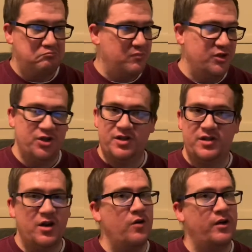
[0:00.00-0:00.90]
Just
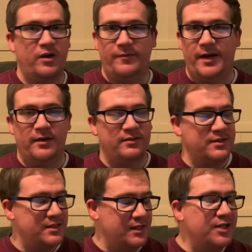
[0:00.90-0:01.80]
so good, man.
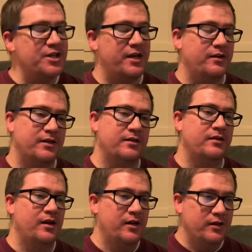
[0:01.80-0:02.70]
Such a good
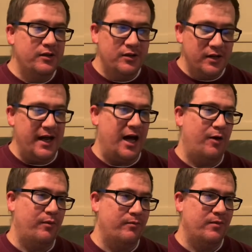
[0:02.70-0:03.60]

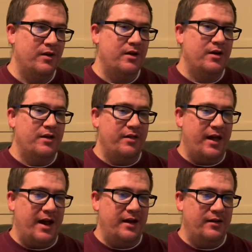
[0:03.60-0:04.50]
album
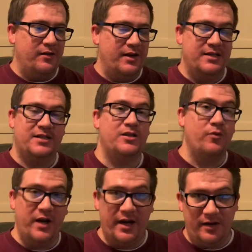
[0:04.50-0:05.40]
that is so
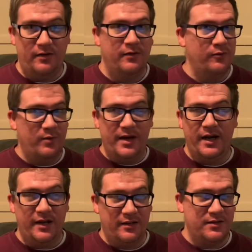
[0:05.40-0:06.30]
needed. We need
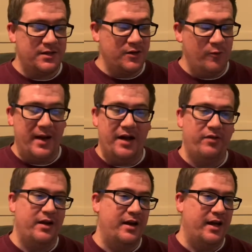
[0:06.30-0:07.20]
it so
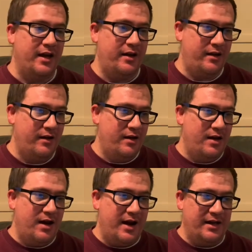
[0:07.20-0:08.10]
badly, and
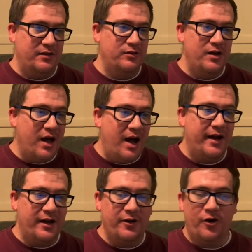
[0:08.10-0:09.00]
I could not
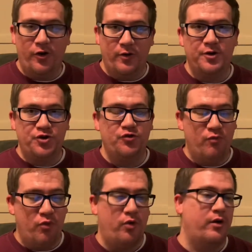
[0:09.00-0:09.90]
encourage you
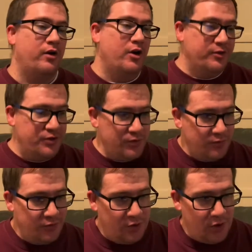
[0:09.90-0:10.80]
more to
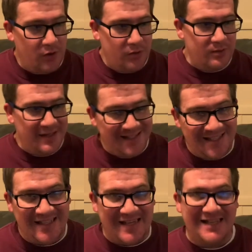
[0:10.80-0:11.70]
go
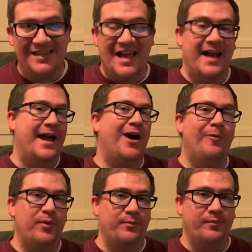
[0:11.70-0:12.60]
get that
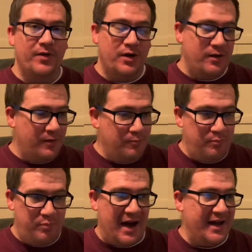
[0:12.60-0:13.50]
album,
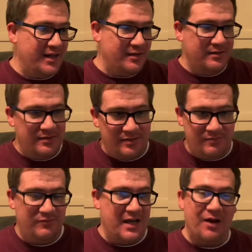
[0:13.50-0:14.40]
buy it,
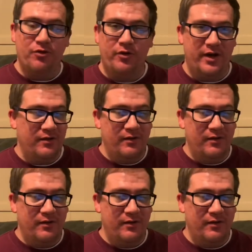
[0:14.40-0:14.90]
download it,